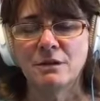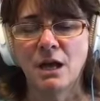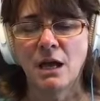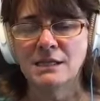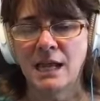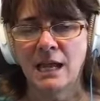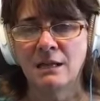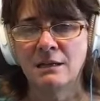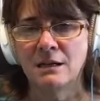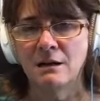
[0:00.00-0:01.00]
God's
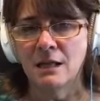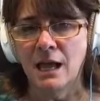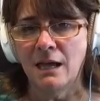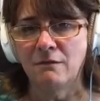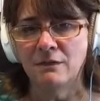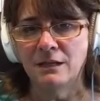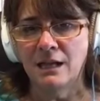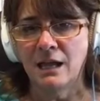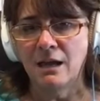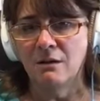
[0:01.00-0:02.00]
hand in our life
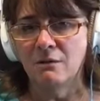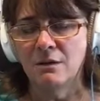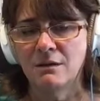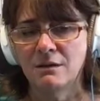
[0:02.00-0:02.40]
and how